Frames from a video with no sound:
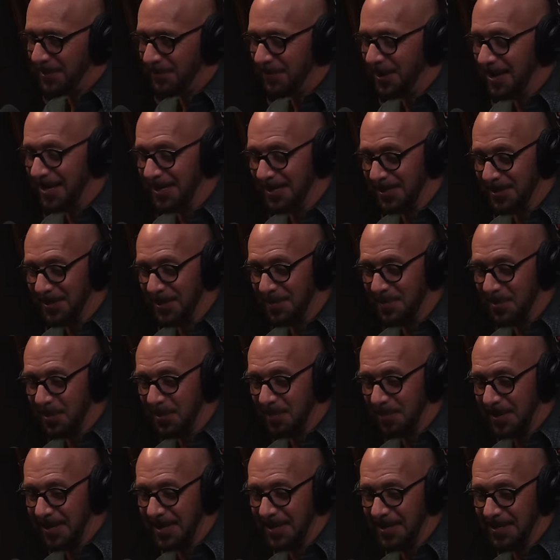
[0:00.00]
you've read it. So the
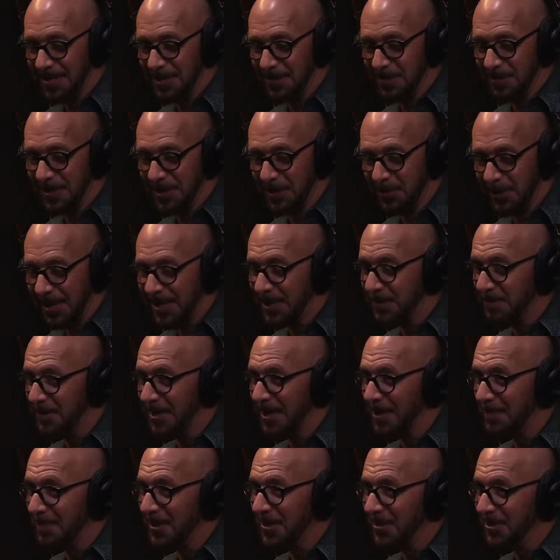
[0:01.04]
book begins with the greatest
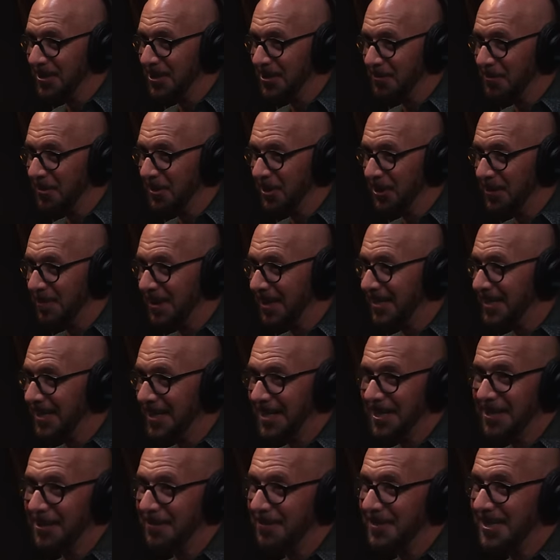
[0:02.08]
pickup artist in the world about to
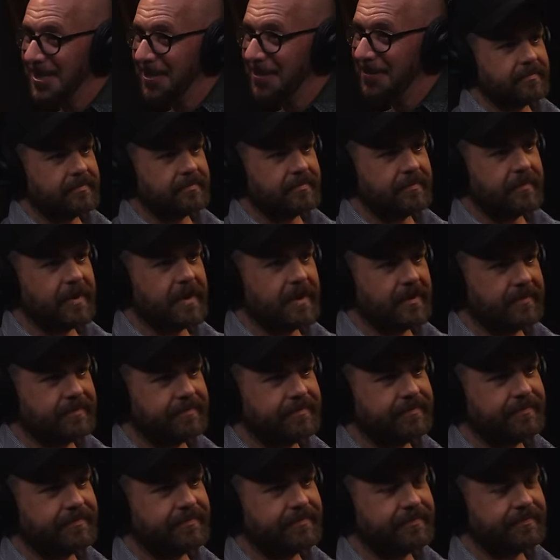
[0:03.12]
kill himself. Yeah,
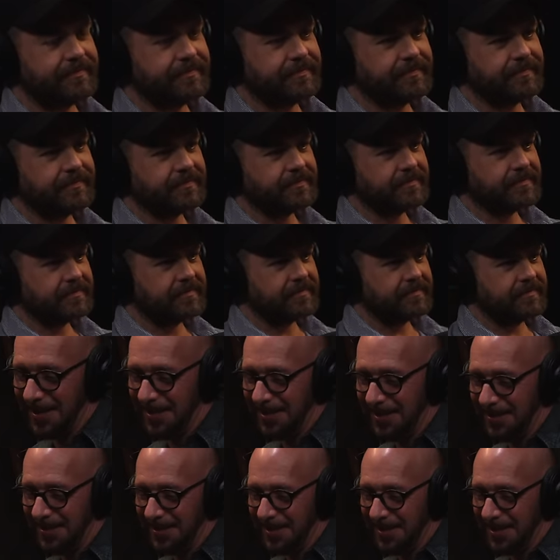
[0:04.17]
mystery
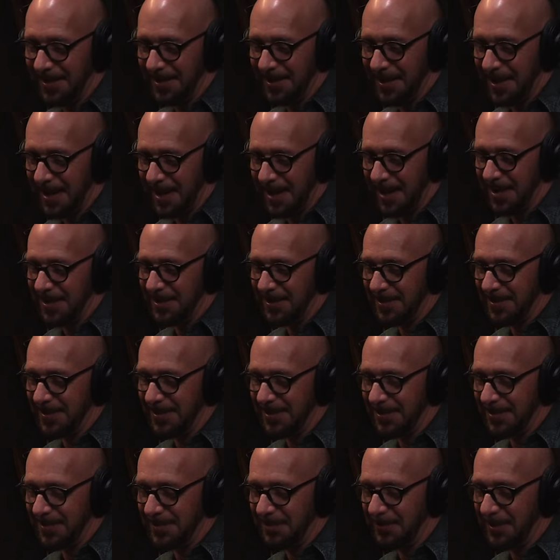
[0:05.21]
and
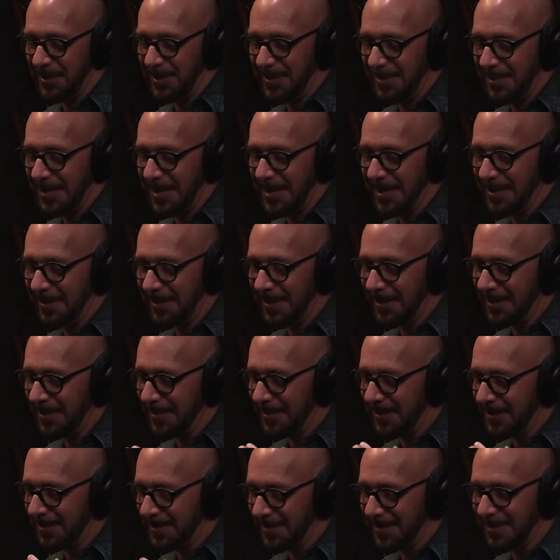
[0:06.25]
ends really saying like
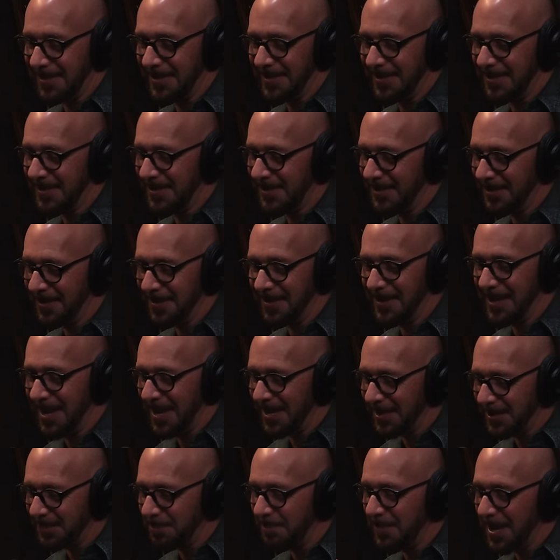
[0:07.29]
this is
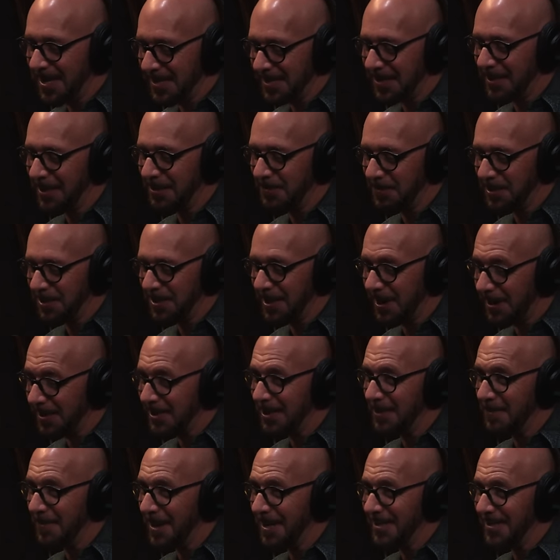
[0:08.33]
ends basically with
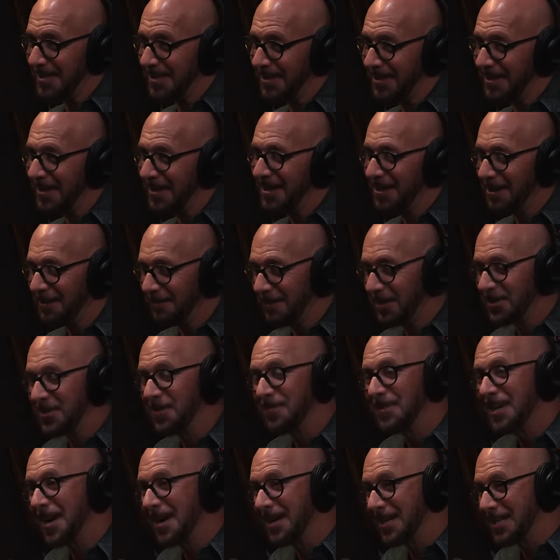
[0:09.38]
toxic mas- a version
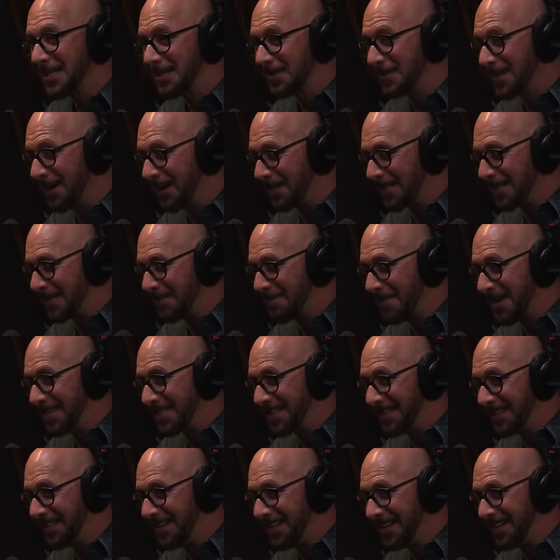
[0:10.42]
of toxic, toxic
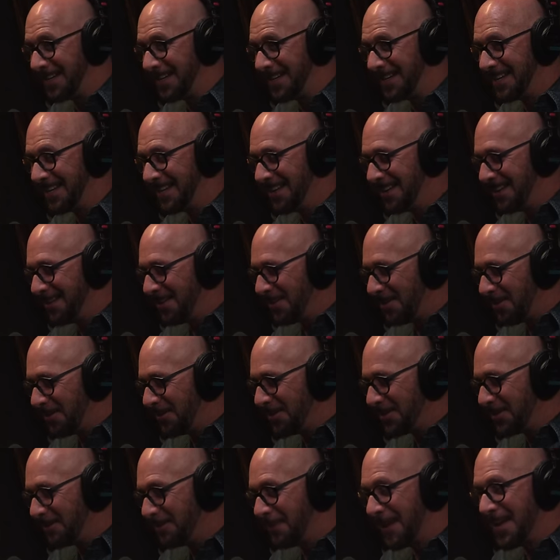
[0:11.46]
masculinity and all
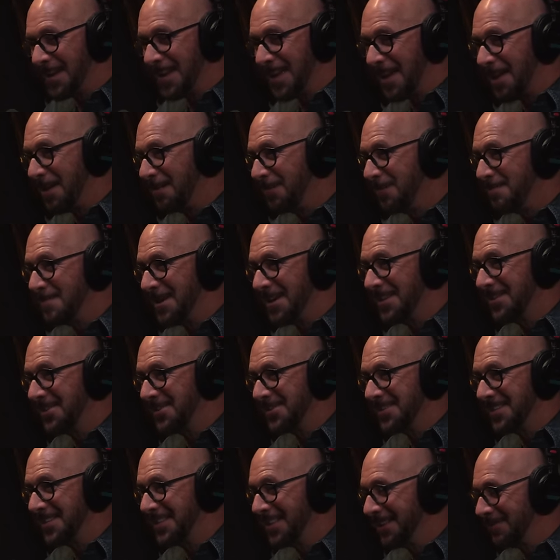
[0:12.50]
these fake alpha
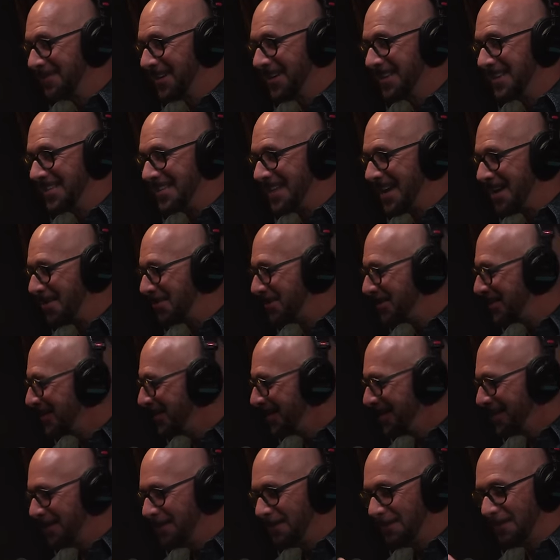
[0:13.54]
males and living in this house
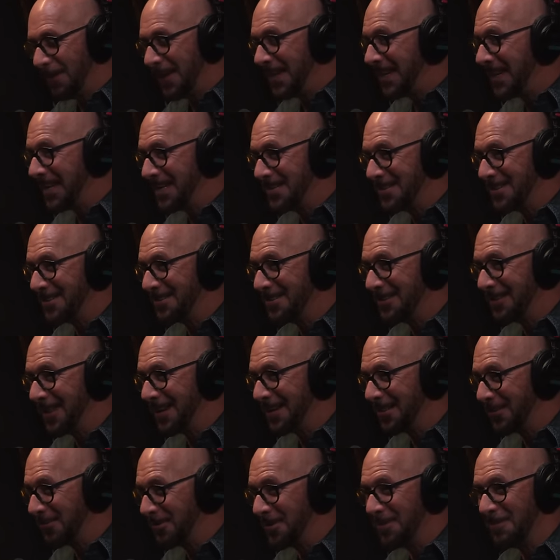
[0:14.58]
fighting each other
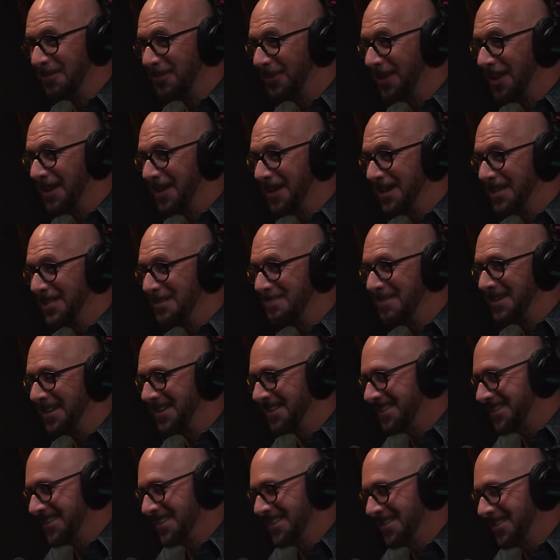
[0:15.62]
like Lord of the Flies
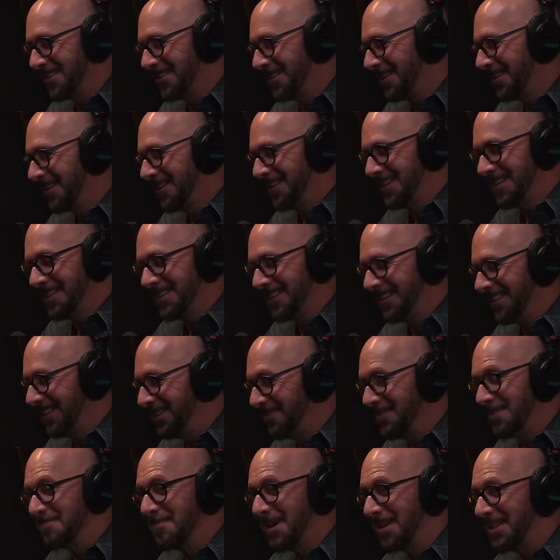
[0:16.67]
because they're
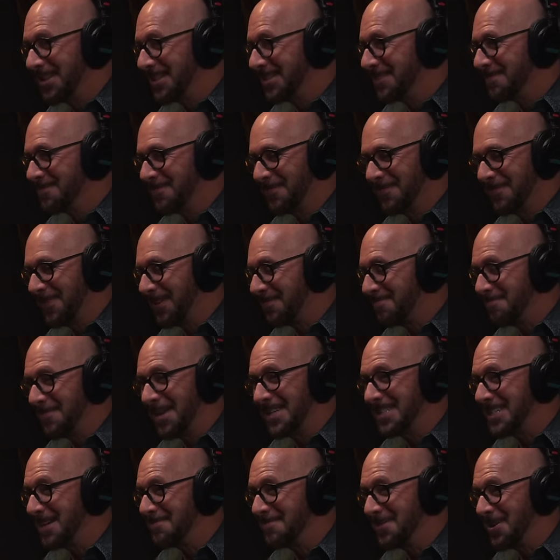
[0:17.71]
living by this
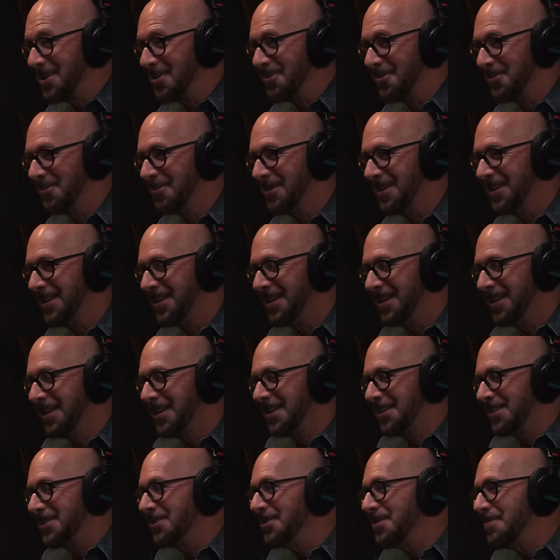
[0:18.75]
messed up code.
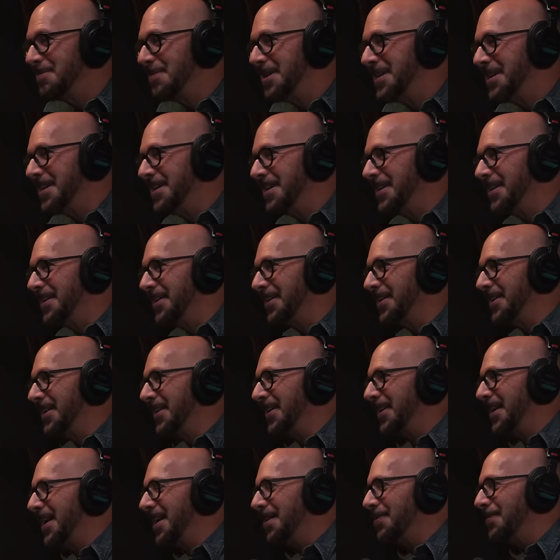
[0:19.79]
Mm-hmm. So to me,
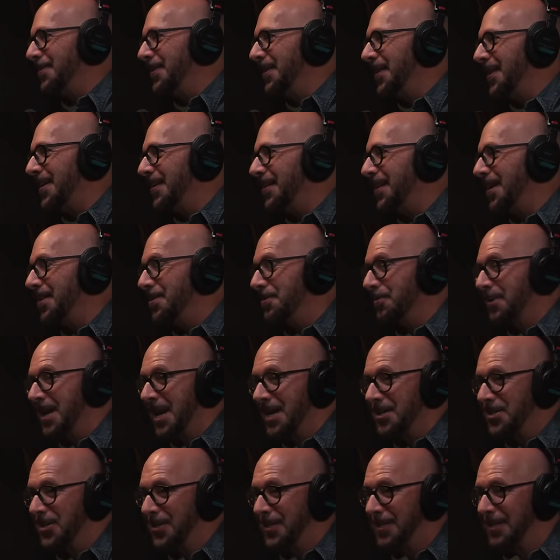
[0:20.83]
I feel like a lot of the
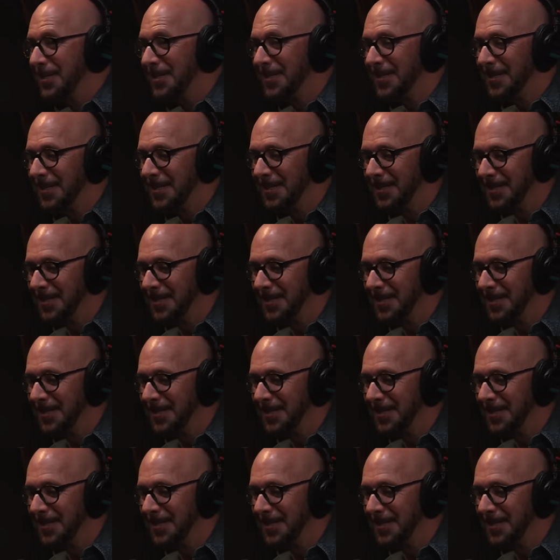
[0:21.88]
reaction